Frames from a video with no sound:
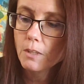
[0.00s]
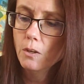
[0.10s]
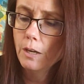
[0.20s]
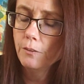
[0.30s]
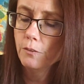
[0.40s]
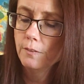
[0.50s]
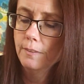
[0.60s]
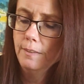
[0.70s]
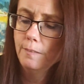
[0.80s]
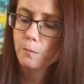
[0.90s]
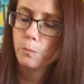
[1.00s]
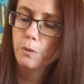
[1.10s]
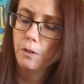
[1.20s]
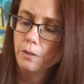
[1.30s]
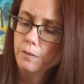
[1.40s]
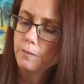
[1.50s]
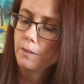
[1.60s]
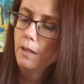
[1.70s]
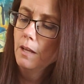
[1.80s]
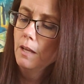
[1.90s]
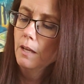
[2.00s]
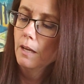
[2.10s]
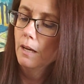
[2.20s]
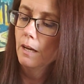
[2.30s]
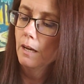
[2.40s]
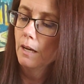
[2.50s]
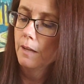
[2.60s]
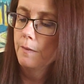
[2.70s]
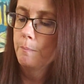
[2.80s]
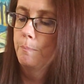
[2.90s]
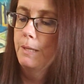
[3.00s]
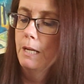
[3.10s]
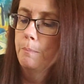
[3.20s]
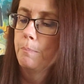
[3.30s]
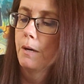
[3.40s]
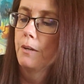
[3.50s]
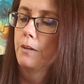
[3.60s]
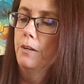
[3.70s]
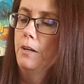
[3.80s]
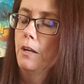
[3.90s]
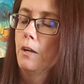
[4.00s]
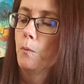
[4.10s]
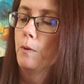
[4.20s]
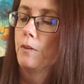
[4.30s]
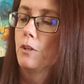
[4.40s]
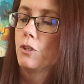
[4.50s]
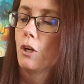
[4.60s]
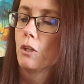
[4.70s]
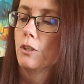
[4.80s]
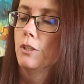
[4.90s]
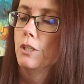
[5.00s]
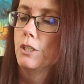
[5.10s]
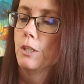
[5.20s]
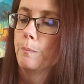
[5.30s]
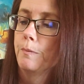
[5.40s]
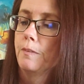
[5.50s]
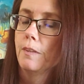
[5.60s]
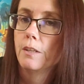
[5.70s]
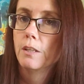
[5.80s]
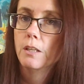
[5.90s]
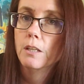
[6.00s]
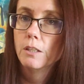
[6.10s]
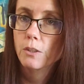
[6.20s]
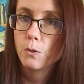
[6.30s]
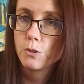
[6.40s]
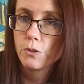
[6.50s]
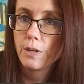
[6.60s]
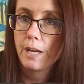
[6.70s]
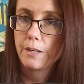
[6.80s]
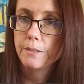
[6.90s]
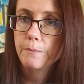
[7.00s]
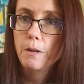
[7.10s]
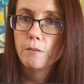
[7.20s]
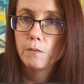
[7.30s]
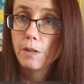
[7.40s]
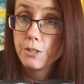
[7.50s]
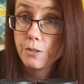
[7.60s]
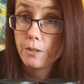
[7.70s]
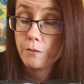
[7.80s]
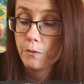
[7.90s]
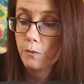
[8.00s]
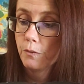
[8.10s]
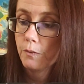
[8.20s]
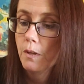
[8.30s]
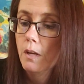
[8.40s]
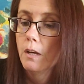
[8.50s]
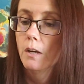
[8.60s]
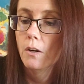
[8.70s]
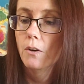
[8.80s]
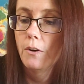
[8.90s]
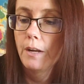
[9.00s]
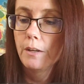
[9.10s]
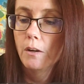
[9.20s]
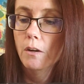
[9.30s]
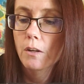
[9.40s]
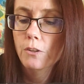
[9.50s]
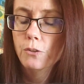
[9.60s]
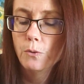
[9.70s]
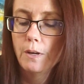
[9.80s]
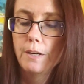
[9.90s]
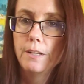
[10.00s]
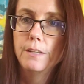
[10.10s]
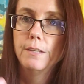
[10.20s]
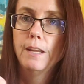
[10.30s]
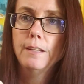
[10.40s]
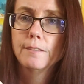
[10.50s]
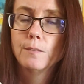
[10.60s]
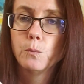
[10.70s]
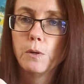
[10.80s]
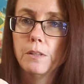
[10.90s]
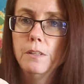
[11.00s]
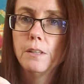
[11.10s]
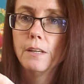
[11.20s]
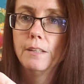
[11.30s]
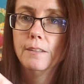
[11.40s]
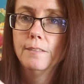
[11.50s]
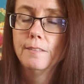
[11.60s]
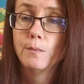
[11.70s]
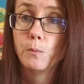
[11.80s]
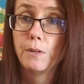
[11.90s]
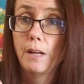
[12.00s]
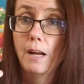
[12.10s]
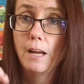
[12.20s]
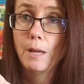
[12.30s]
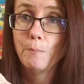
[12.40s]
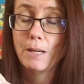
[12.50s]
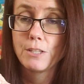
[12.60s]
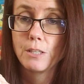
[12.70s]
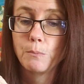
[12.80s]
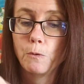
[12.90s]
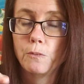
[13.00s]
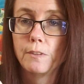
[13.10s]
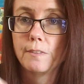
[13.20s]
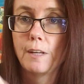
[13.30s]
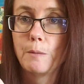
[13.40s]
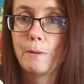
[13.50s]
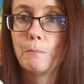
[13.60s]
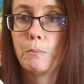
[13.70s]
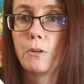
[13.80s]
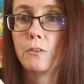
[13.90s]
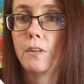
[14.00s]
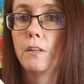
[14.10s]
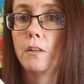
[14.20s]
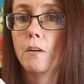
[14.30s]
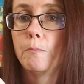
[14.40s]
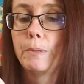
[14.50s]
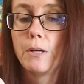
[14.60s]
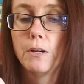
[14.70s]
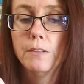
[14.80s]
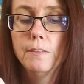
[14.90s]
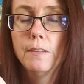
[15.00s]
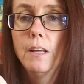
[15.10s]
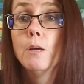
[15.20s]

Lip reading: Alright, so this was the peanut butter with chocolate chips, no sugar added, from Legendary Foods. Alright, on to our next one, and this is the one that I am actually most excited about because I love pecans.